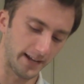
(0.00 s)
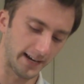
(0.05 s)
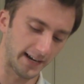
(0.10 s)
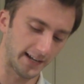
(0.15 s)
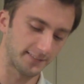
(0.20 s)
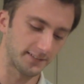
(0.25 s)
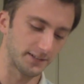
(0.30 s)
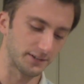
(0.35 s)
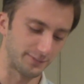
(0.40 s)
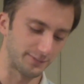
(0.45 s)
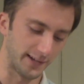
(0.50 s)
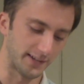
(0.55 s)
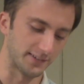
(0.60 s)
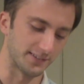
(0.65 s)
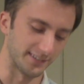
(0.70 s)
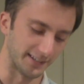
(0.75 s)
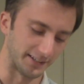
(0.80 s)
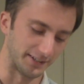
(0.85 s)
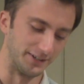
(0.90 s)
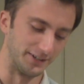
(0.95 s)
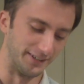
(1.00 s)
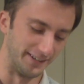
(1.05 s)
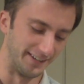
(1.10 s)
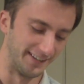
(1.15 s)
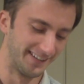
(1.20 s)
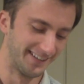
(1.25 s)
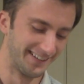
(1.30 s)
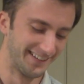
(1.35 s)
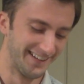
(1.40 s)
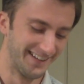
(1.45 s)
I got there as fast as I could.
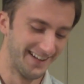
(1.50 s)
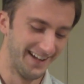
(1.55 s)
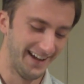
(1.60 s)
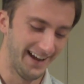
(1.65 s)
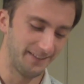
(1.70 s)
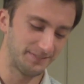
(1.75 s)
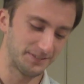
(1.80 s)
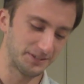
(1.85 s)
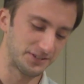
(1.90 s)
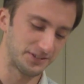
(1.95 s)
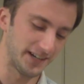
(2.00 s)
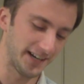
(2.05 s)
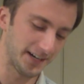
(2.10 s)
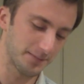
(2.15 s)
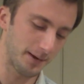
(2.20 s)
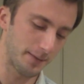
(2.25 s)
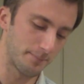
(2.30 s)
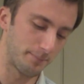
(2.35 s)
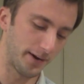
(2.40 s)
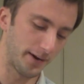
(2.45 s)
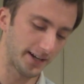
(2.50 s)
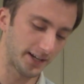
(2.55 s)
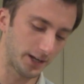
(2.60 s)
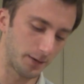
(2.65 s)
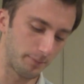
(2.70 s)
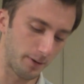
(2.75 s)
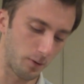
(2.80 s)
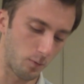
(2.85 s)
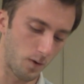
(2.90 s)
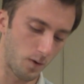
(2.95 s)
After chaining my bike
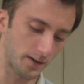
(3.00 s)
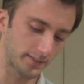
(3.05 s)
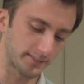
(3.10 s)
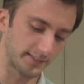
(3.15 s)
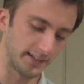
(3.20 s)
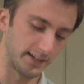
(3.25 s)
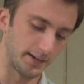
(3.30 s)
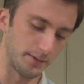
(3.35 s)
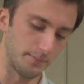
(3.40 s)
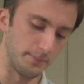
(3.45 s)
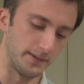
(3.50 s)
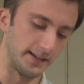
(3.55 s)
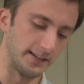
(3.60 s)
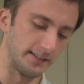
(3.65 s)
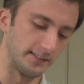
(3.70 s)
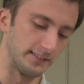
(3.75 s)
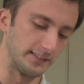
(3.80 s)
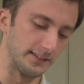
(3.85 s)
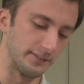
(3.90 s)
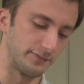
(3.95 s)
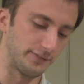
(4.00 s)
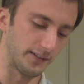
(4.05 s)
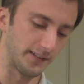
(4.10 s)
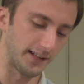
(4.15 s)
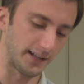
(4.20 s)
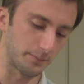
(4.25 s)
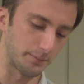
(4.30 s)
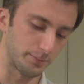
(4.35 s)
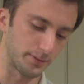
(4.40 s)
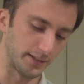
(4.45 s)
up, I walked in and immediately fell
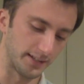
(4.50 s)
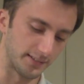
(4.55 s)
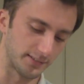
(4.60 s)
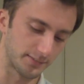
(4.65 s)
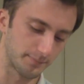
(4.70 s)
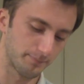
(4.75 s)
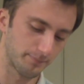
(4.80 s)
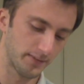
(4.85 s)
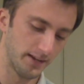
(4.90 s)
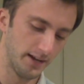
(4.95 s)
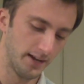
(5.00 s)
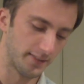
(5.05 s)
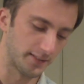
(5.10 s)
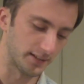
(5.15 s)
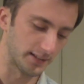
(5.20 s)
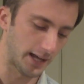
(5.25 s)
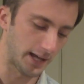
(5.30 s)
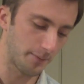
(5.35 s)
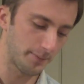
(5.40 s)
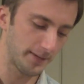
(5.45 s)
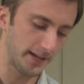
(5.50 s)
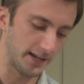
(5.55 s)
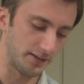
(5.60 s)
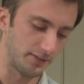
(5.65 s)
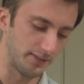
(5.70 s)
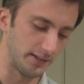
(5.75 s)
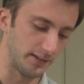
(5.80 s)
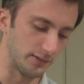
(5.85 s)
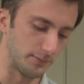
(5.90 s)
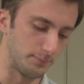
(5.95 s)
out of place. The lobby
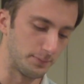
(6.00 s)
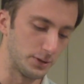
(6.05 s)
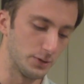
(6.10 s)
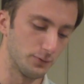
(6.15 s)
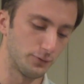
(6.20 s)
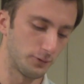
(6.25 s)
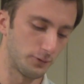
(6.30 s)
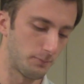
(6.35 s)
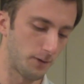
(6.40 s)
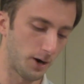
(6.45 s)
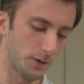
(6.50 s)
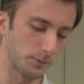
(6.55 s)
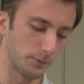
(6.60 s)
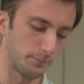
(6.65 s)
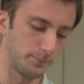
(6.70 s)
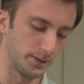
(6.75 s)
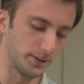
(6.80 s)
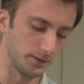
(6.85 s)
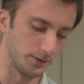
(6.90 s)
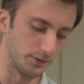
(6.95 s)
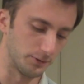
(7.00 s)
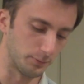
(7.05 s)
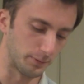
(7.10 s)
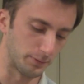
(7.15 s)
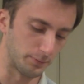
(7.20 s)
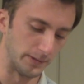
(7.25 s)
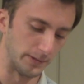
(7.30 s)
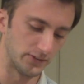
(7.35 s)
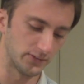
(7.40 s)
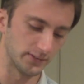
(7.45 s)
had these beautiful marble pillars
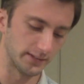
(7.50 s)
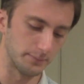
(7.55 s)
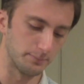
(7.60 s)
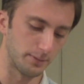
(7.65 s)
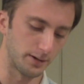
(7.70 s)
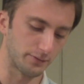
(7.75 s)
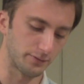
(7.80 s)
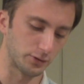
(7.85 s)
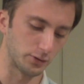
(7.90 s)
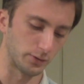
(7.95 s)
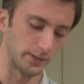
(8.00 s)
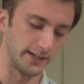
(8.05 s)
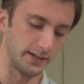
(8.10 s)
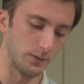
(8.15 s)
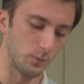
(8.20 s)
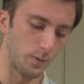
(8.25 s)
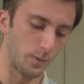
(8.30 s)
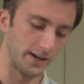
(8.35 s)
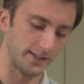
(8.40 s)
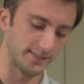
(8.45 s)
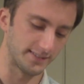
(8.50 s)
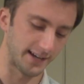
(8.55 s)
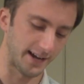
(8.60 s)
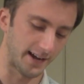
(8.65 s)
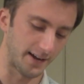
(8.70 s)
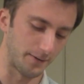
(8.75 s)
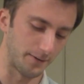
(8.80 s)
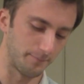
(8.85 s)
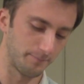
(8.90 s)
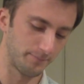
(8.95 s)
with recently buffed green and white
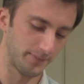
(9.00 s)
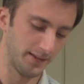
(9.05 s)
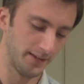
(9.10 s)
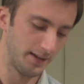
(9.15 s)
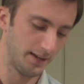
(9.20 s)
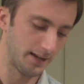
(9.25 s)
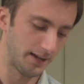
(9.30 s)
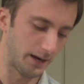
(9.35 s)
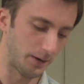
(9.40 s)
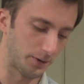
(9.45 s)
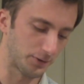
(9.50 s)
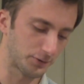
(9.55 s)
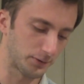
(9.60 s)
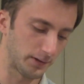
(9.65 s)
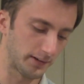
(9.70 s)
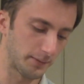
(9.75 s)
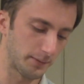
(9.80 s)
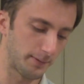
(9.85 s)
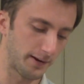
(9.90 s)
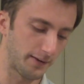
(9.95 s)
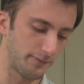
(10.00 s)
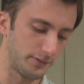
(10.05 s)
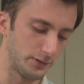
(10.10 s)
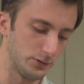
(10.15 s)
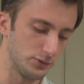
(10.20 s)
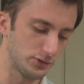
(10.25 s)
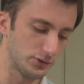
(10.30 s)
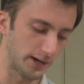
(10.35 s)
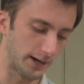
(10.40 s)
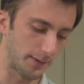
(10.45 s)
tile. I was surrounded by a
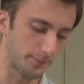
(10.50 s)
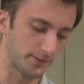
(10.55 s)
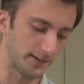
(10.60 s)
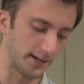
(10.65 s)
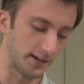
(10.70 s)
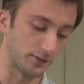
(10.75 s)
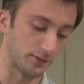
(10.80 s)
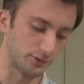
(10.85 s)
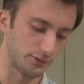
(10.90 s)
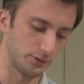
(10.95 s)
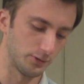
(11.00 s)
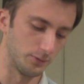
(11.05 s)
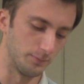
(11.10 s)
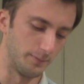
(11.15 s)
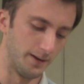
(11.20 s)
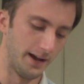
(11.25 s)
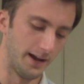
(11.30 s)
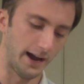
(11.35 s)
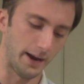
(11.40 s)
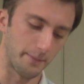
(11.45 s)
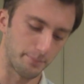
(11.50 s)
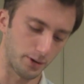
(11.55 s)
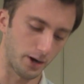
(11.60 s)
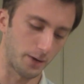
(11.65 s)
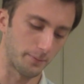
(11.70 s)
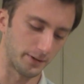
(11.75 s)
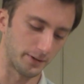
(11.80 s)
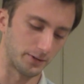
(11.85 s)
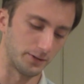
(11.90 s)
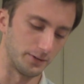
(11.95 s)
few shops that I assume I
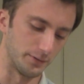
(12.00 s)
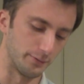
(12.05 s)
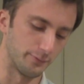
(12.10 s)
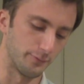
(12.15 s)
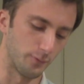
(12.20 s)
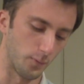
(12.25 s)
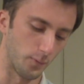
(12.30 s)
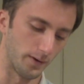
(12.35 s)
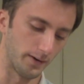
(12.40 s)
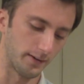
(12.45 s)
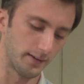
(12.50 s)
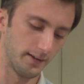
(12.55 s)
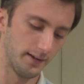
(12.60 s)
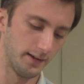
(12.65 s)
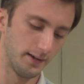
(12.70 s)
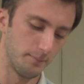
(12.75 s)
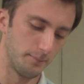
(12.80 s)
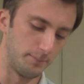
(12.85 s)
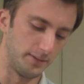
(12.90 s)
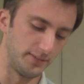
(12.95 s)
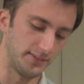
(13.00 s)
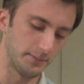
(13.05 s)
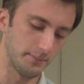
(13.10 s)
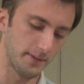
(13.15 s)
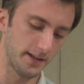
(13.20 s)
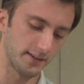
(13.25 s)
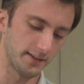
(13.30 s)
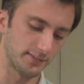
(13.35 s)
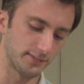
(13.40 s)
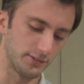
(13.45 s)
probably couldn't afford. Busy
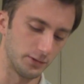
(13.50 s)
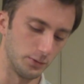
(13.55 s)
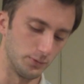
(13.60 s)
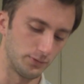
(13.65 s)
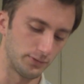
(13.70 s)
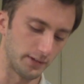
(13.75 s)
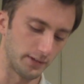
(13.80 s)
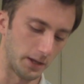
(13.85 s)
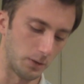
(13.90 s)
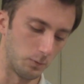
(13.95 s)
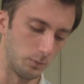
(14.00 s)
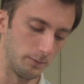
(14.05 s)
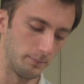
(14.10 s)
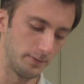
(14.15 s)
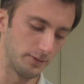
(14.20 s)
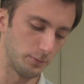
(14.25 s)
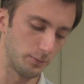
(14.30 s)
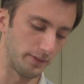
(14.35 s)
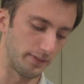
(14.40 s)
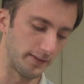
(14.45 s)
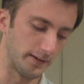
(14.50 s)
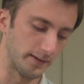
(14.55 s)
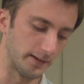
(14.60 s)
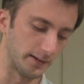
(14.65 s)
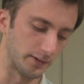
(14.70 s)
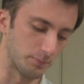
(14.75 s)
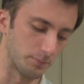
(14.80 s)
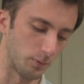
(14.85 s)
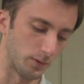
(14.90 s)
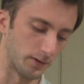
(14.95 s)
men in suits and women with
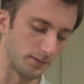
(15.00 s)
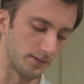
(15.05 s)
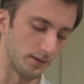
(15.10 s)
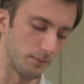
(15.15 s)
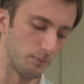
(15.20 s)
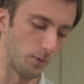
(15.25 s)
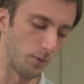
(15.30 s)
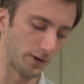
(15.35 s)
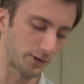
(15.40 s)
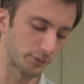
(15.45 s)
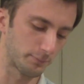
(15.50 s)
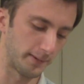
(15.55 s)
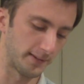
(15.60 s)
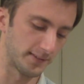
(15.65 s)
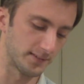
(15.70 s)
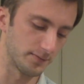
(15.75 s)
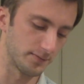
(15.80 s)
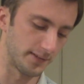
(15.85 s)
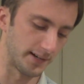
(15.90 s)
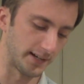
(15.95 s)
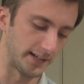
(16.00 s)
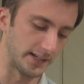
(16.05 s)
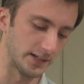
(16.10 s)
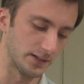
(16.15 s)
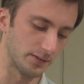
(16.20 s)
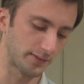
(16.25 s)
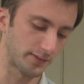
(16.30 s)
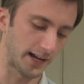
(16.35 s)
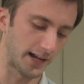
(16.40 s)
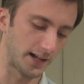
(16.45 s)
earrings more expensive than a
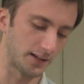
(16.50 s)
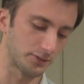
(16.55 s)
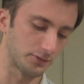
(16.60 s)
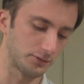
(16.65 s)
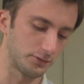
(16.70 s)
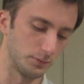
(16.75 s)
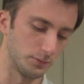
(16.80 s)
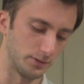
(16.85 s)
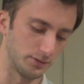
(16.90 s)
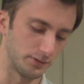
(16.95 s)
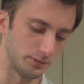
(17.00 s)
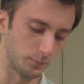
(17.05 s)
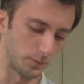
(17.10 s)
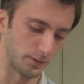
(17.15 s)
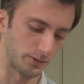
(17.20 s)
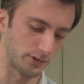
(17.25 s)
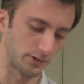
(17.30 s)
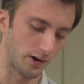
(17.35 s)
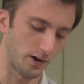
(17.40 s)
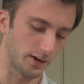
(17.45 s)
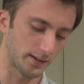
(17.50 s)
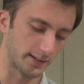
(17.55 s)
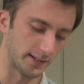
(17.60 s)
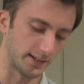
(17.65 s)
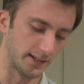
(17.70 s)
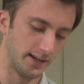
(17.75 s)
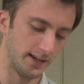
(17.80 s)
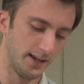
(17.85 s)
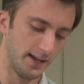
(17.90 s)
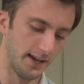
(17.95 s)
year of college tuition were
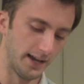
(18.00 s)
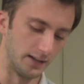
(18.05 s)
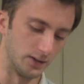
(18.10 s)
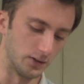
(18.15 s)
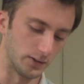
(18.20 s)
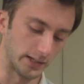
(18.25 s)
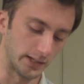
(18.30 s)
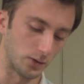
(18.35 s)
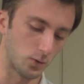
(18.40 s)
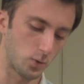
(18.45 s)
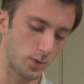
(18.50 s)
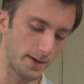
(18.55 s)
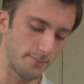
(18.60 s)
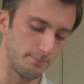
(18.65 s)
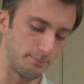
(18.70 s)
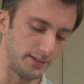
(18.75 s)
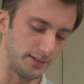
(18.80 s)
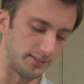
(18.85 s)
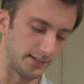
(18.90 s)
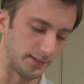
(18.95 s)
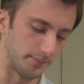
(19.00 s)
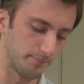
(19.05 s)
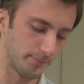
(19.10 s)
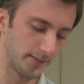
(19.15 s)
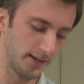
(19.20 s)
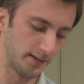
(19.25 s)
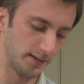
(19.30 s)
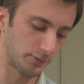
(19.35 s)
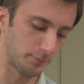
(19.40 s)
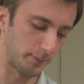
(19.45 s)
talking and looking quite busy.
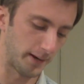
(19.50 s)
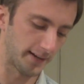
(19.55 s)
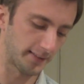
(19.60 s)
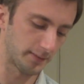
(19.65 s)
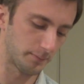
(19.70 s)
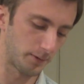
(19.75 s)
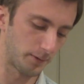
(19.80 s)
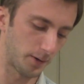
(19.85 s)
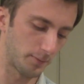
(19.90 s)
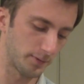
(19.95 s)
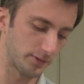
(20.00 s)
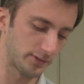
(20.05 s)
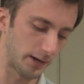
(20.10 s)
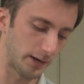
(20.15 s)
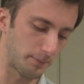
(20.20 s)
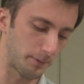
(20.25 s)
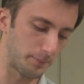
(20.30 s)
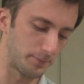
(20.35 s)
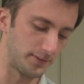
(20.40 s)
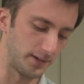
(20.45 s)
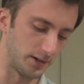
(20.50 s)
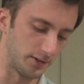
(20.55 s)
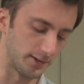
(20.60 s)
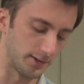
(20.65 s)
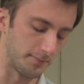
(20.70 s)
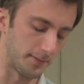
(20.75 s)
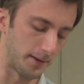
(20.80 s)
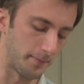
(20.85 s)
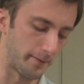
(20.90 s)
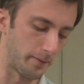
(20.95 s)
Spotting the barber shop upstairs,
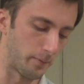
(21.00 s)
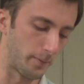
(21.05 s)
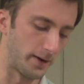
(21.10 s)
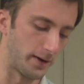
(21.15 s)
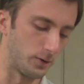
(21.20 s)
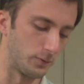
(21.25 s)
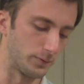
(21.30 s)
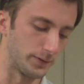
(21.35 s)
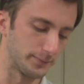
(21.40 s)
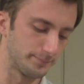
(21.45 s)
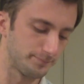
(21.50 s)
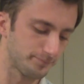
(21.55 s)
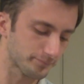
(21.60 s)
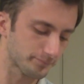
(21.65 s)
I made my way over.